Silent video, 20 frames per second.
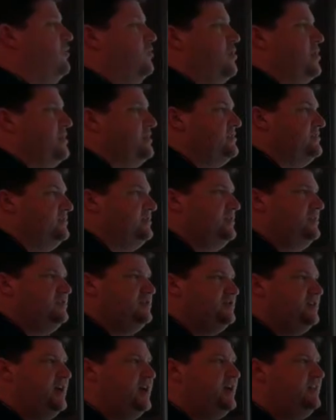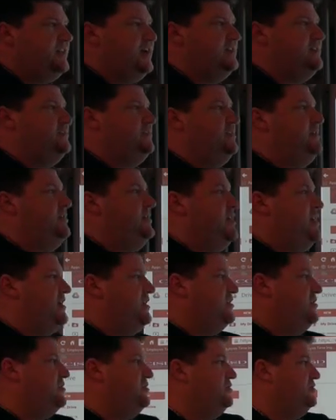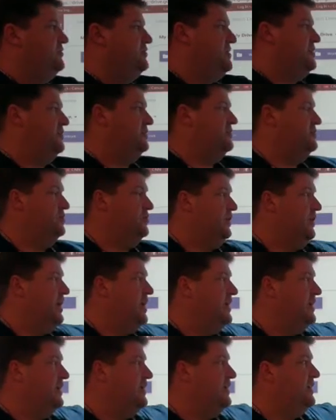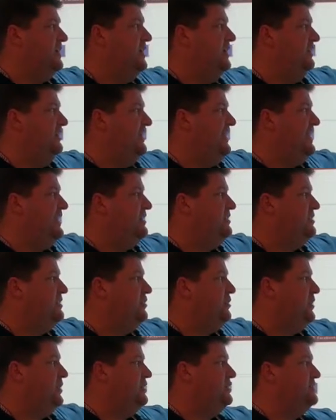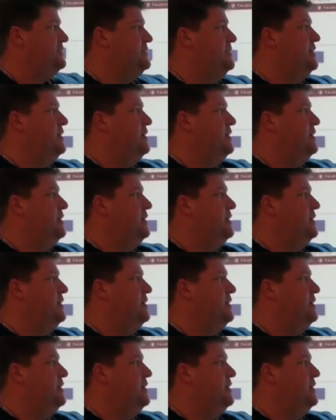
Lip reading: it once, it just highlights it, and I can do some things to it. I can get a link to it.